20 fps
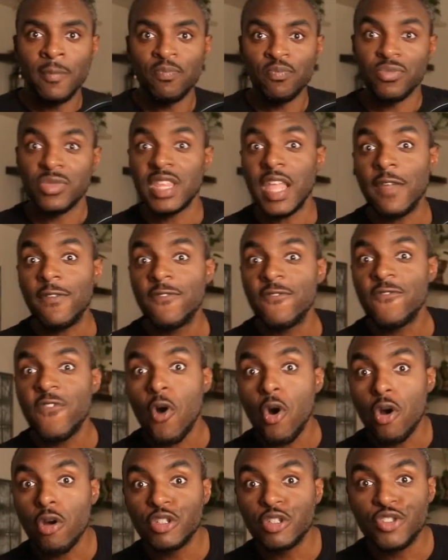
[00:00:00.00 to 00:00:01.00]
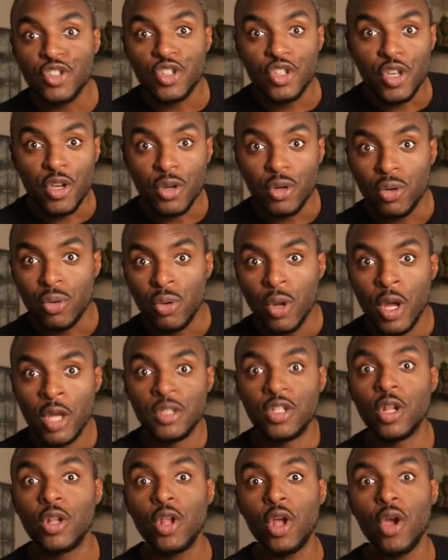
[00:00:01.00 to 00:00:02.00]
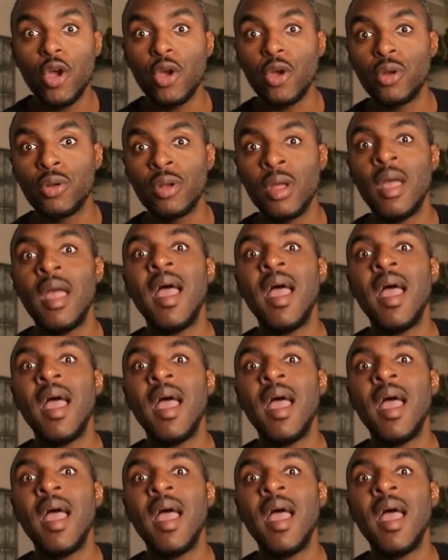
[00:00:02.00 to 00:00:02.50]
They force you to learn